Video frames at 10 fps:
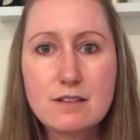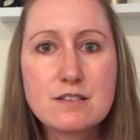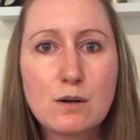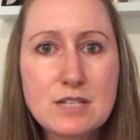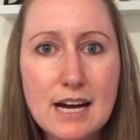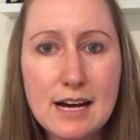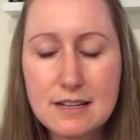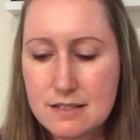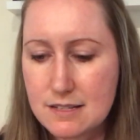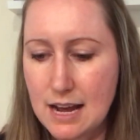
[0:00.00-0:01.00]

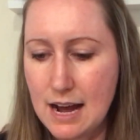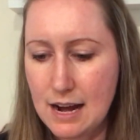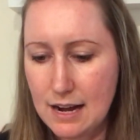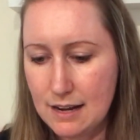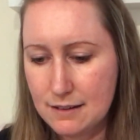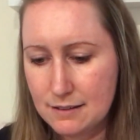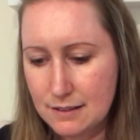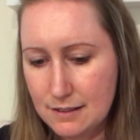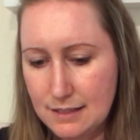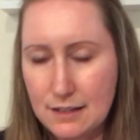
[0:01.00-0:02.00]
Sultanas are,
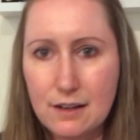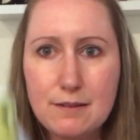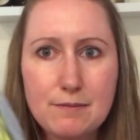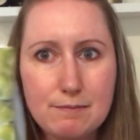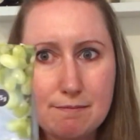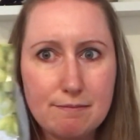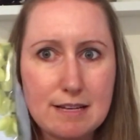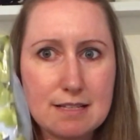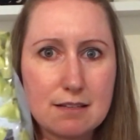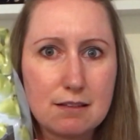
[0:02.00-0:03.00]

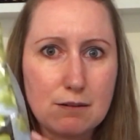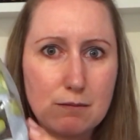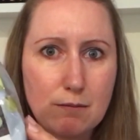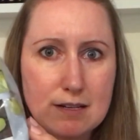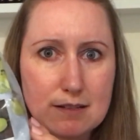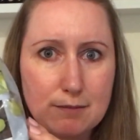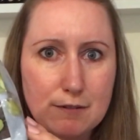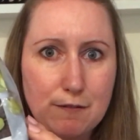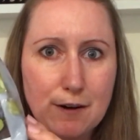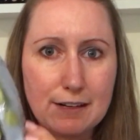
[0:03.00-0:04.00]
these are the ones I'm
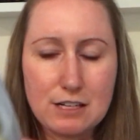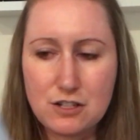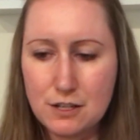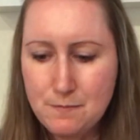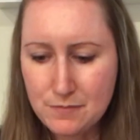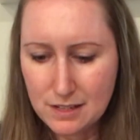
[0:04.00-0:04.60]
referring to.